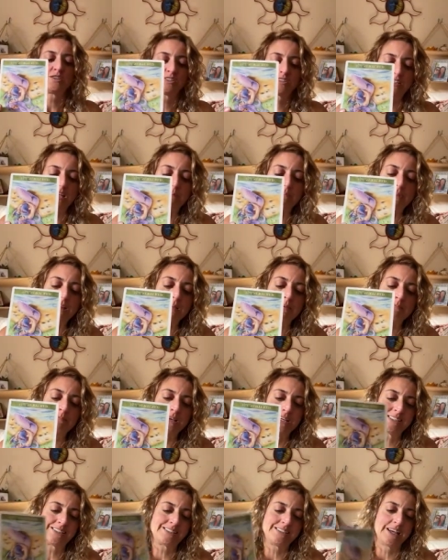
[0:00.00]
So there's
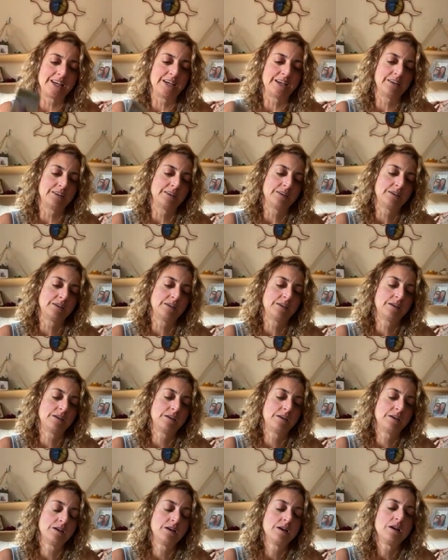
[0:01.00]
something missing.
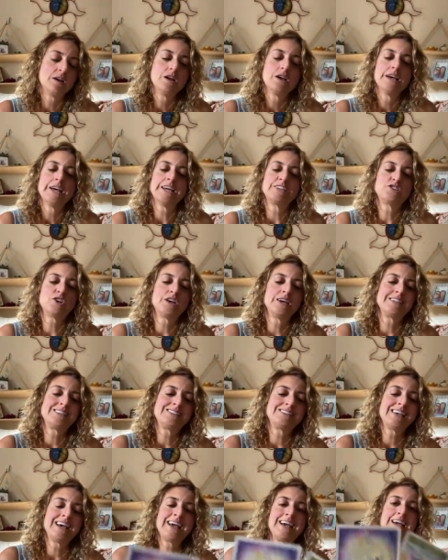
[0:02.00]

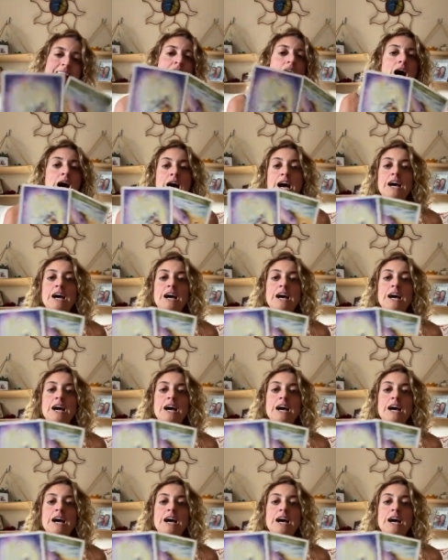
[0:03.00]
It's saying,